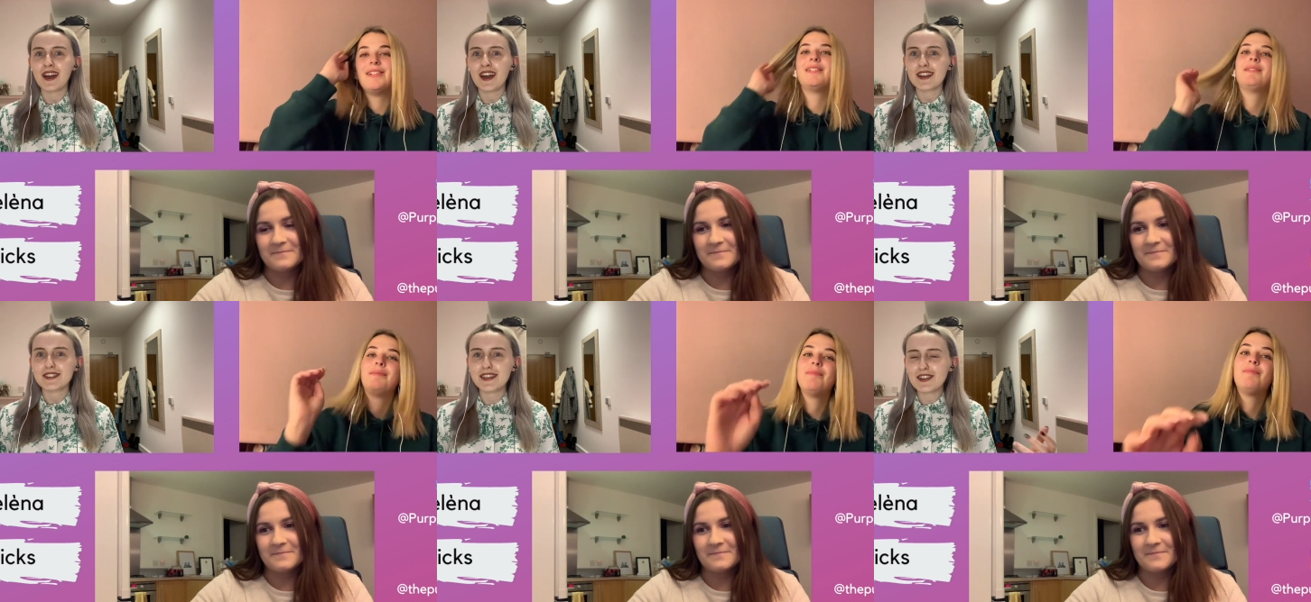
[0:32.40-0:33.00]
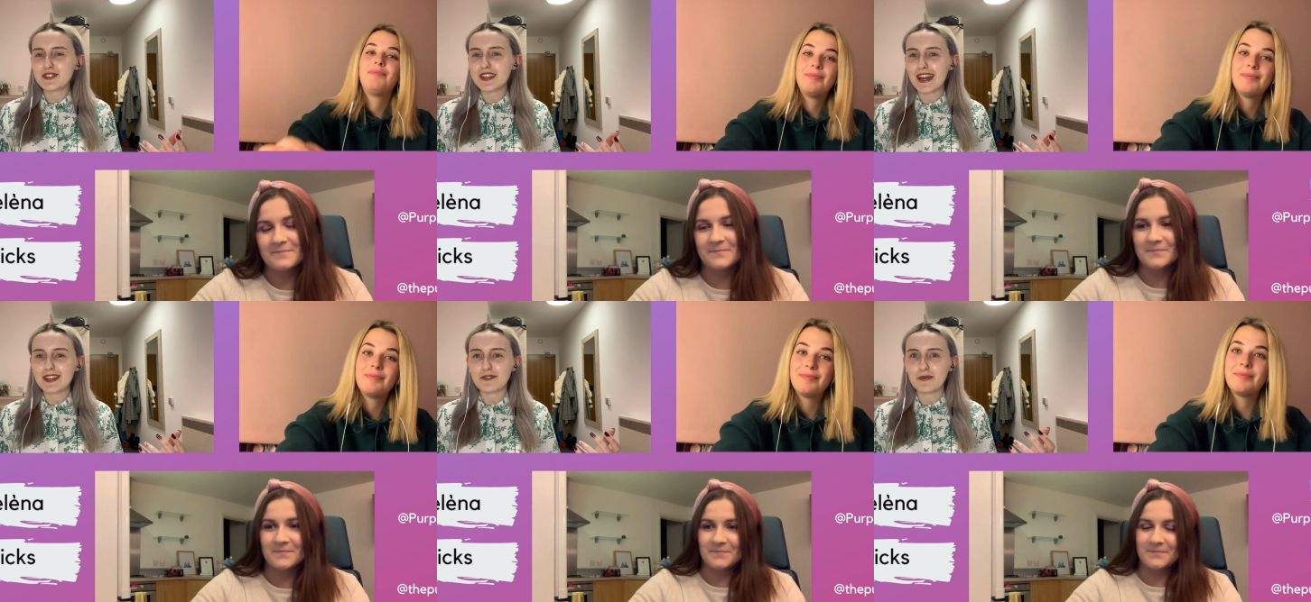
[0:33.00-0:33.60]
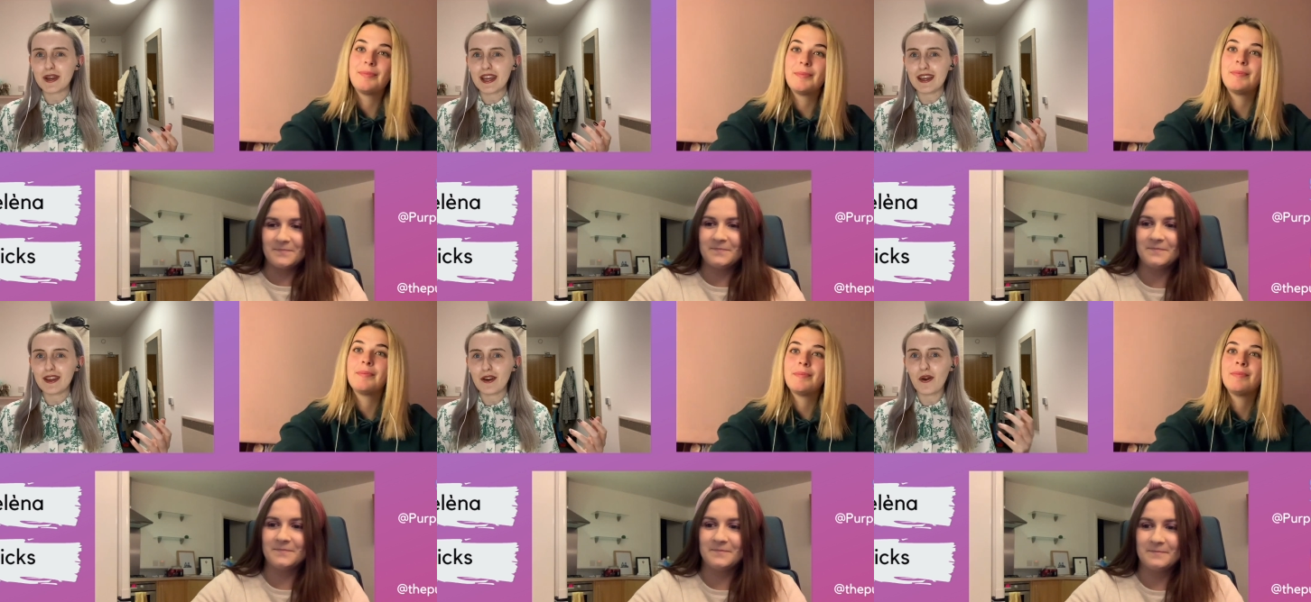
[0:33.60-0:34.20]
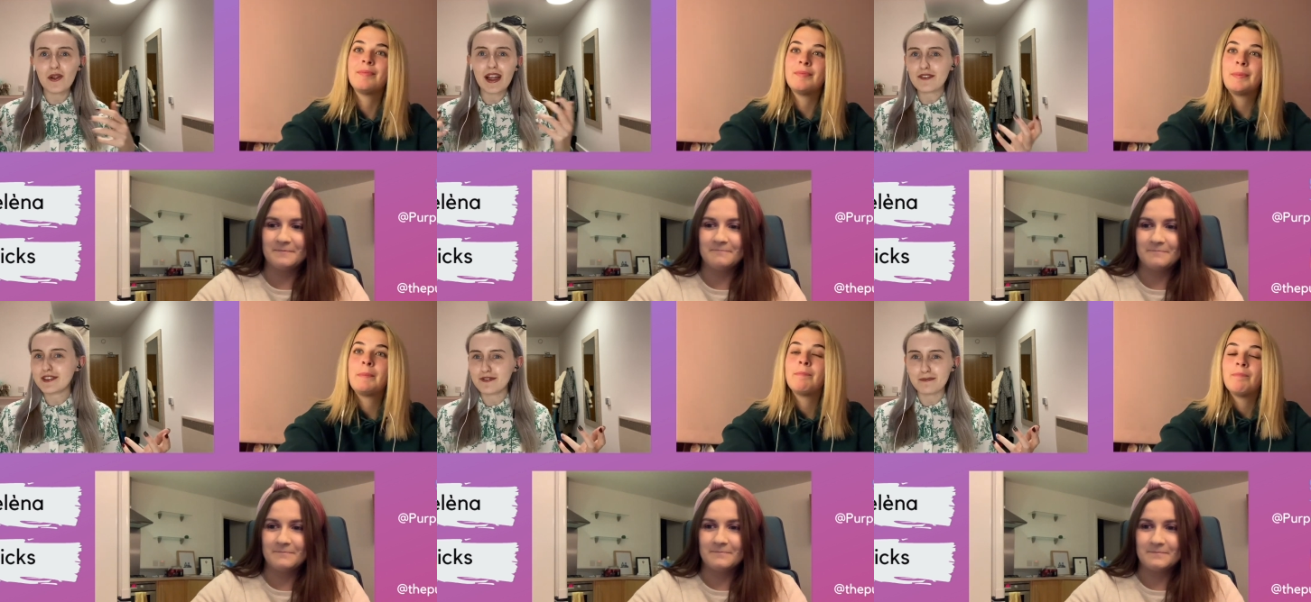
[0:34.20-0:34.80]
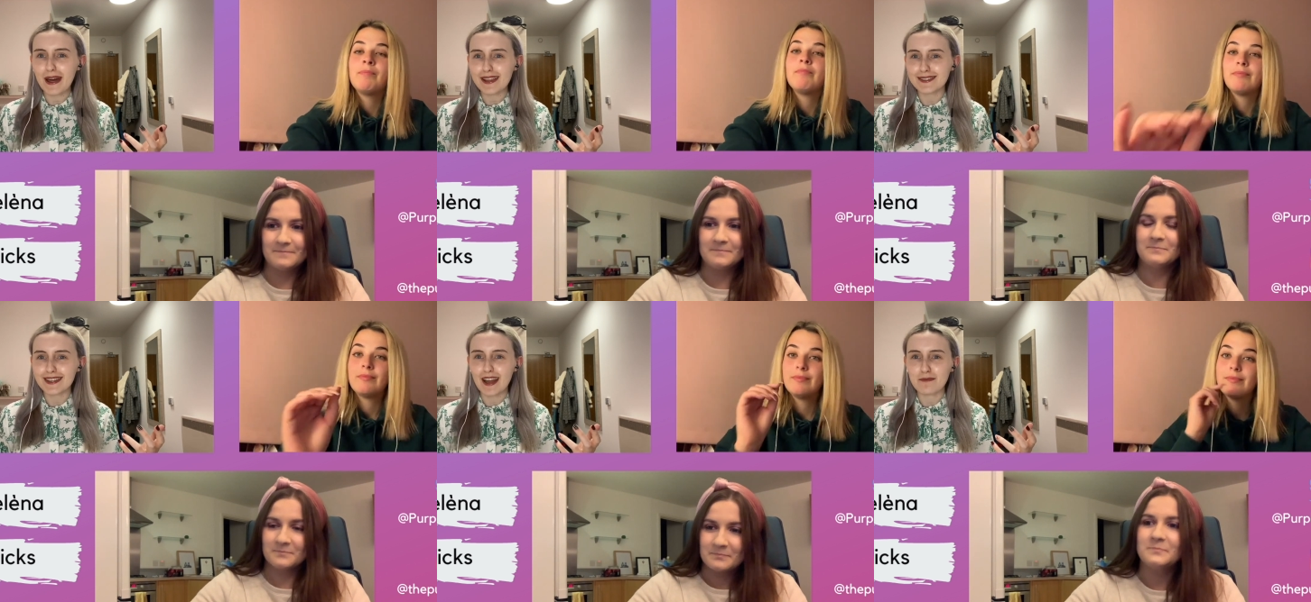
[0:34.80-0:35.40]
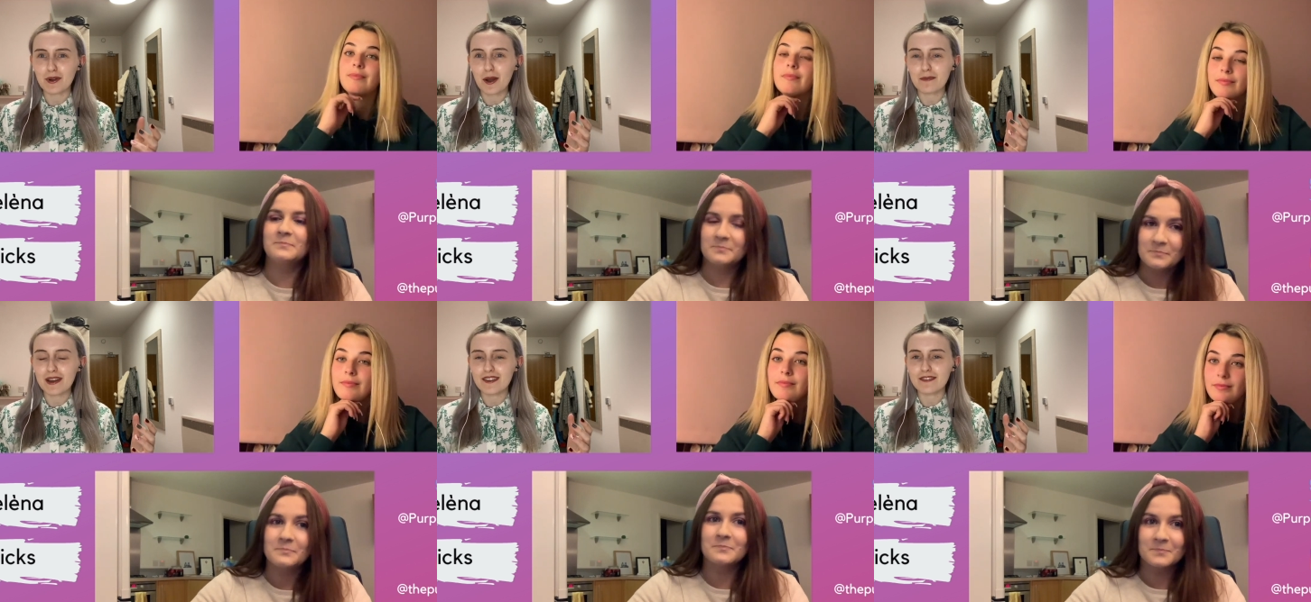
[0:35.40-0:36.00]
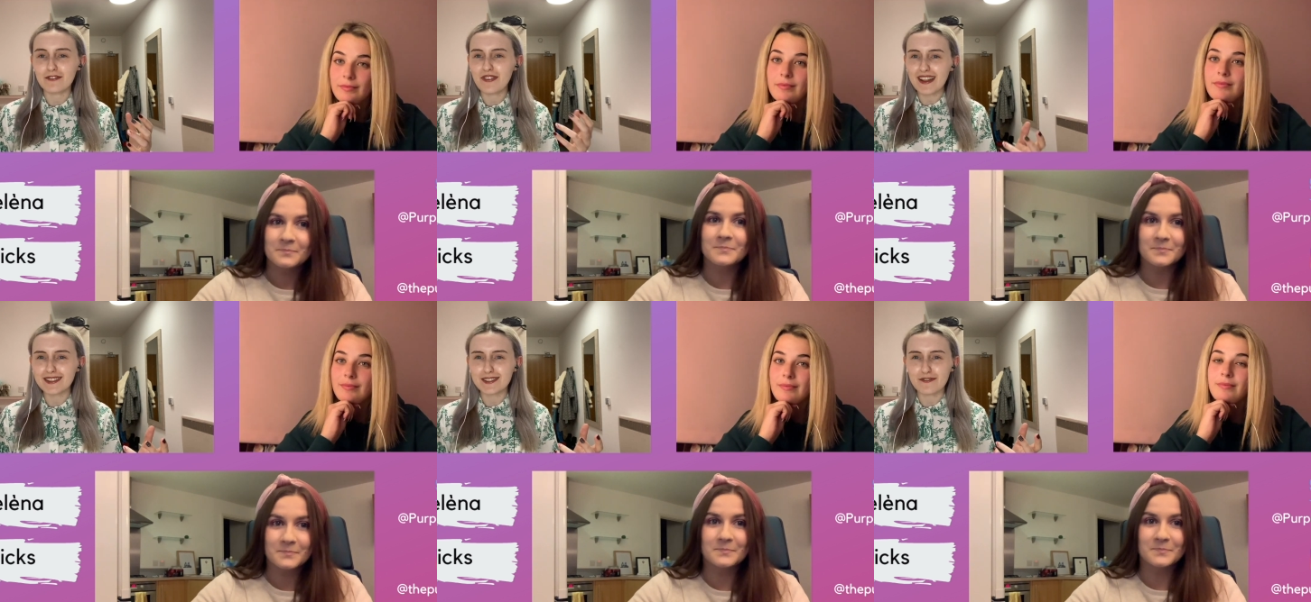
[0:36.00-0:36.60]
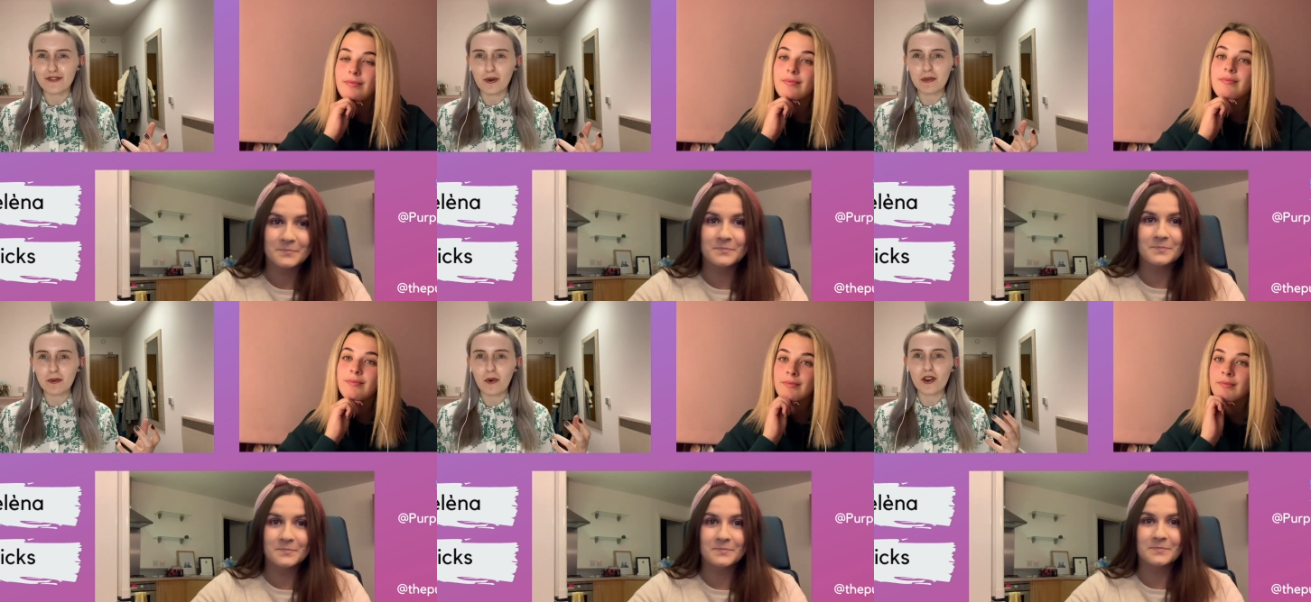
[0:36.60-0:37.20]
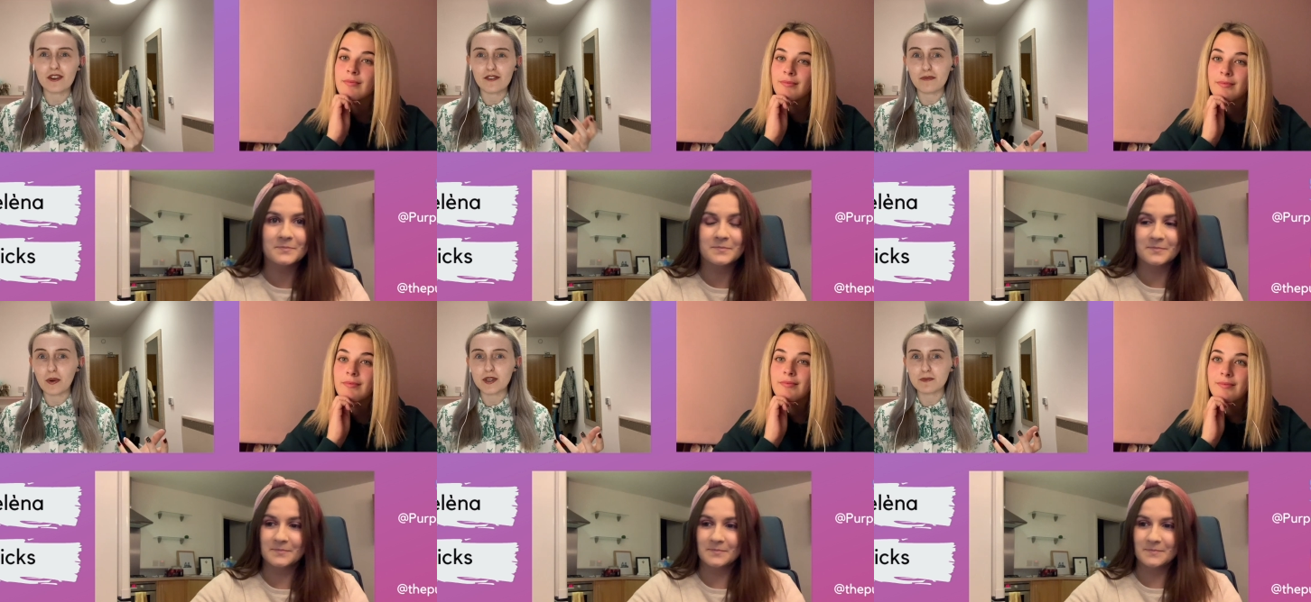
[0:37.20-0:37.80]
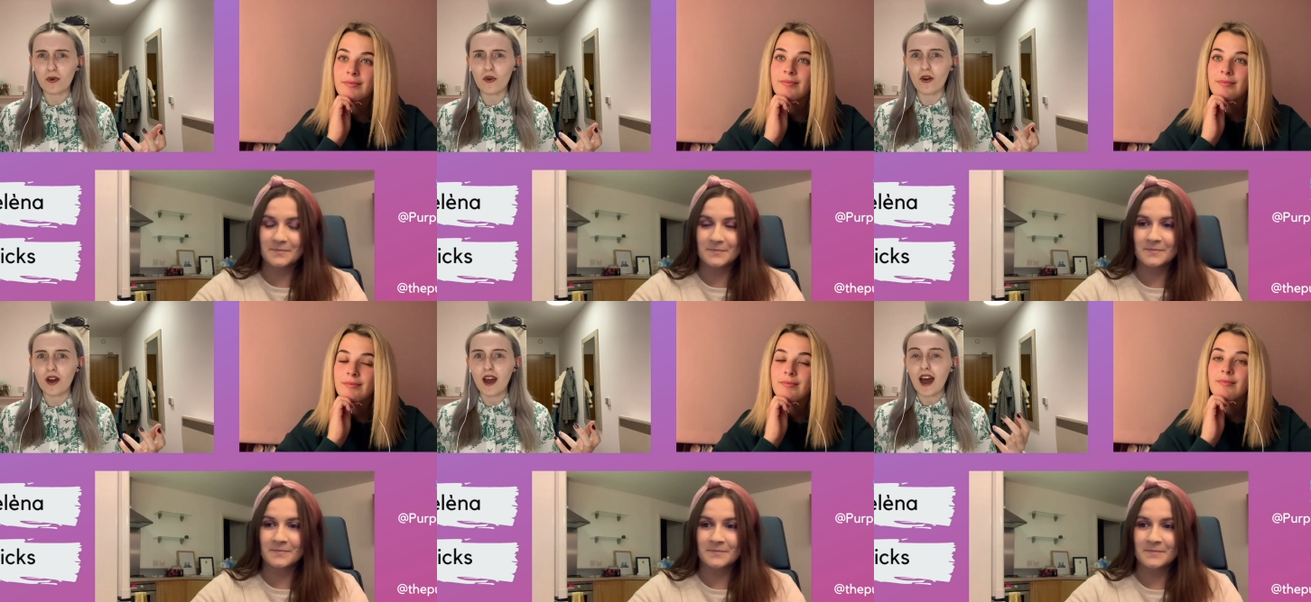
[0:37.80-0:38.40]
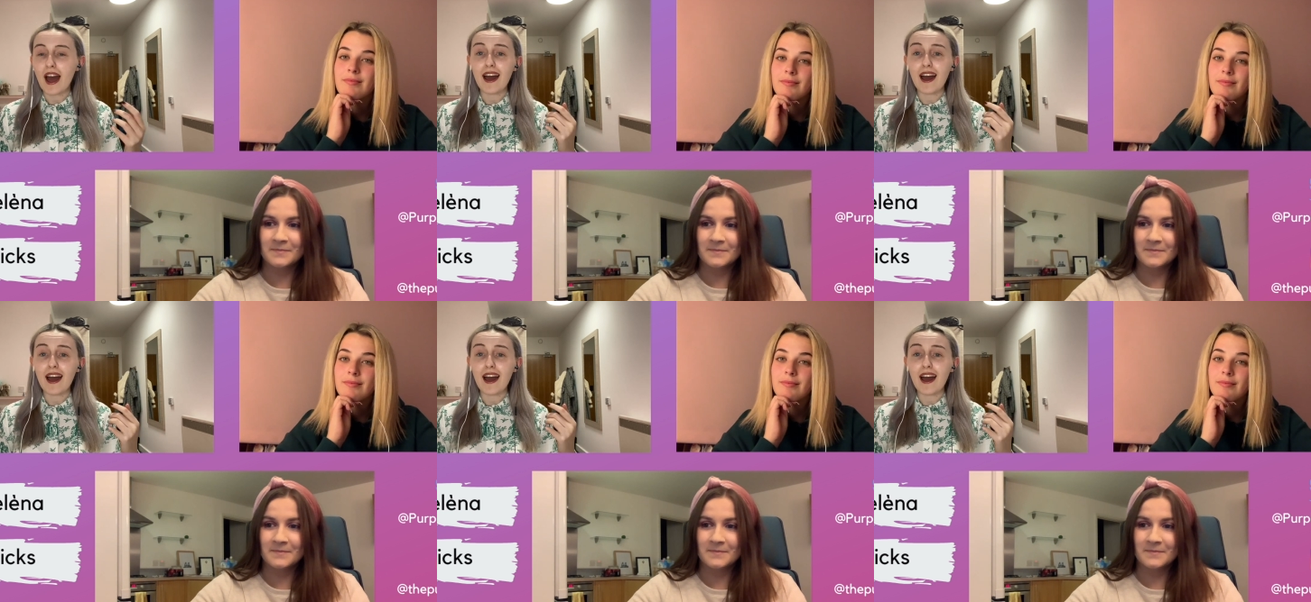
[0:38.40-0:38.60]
Speaker 1: So naturally, kind of, we all have different paths to kind of become fans of Formula One and of motorsport. I